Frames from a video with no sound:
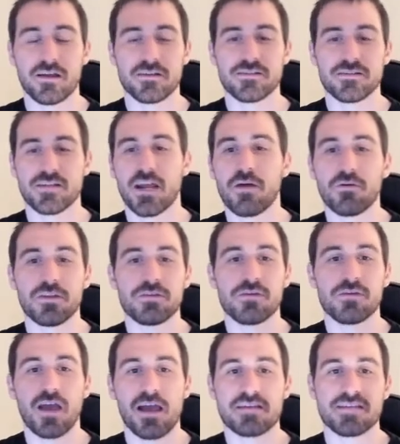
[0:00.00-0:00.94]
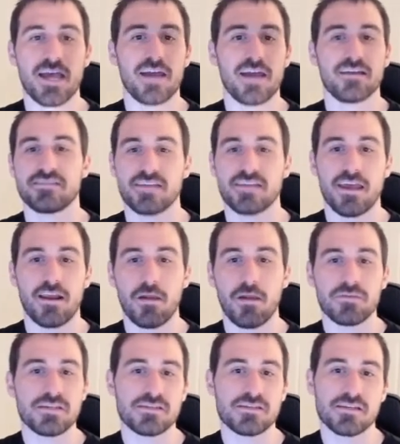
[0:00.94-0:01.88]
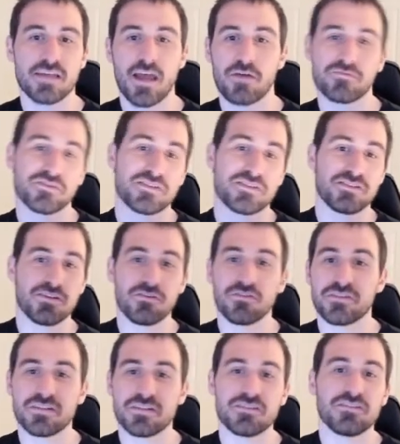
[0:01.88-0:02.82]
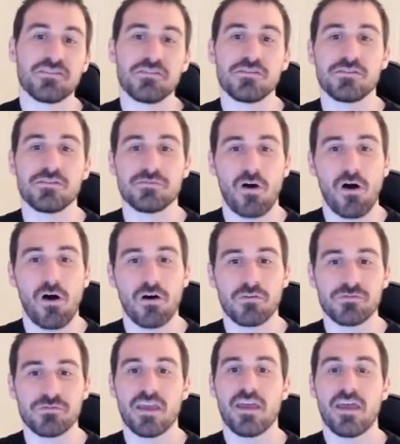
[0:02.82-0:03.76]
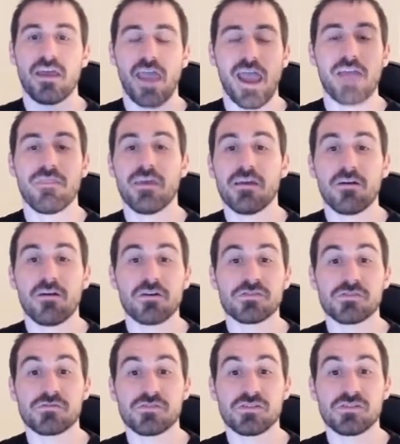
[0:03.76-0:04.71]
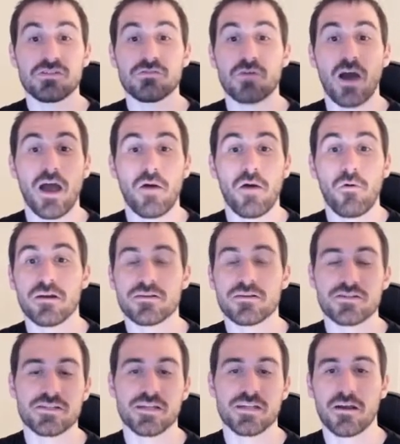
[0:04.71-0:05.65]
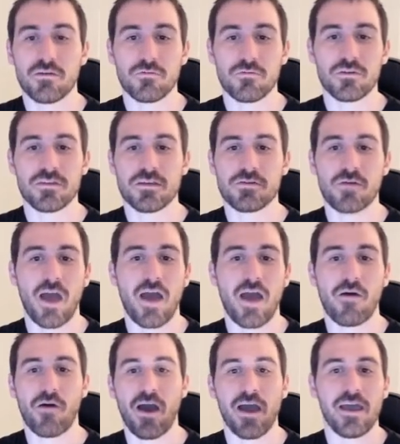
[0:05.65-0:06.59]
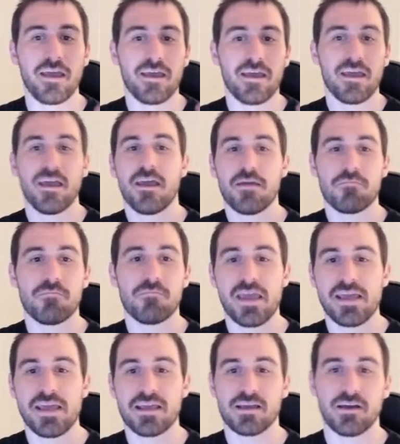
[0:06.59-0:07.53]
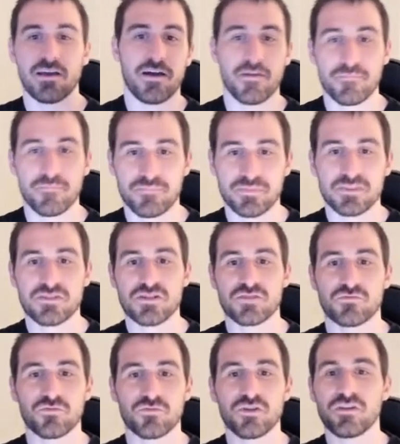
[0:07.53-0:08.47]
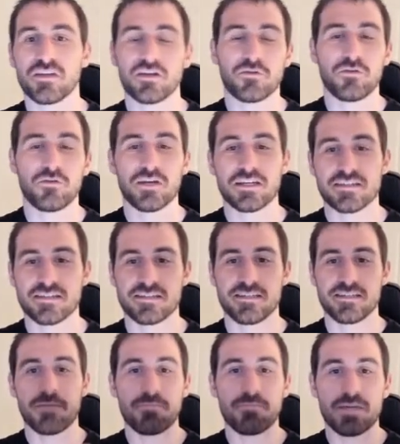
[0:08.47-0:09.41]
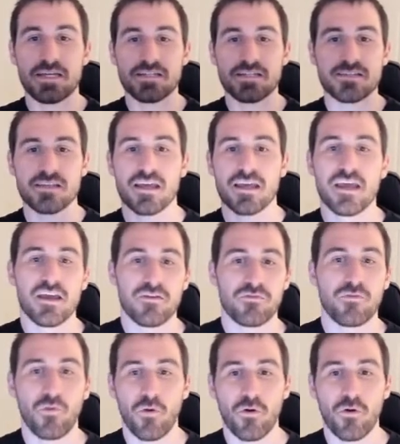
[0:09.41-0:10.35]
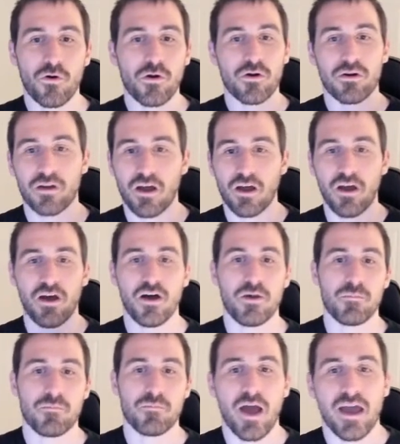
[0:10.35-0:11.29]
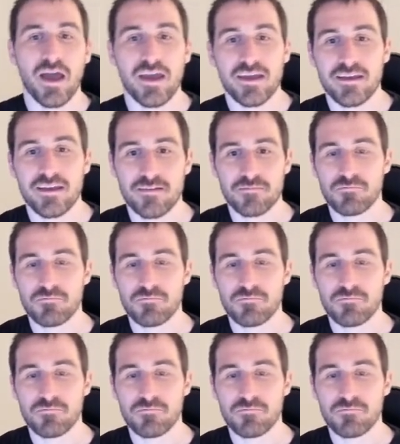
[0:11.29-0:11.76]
share with you guys how to set up these accounts, because it's a little involved. And then also too, I want to share with you how I make just really quick snippets for my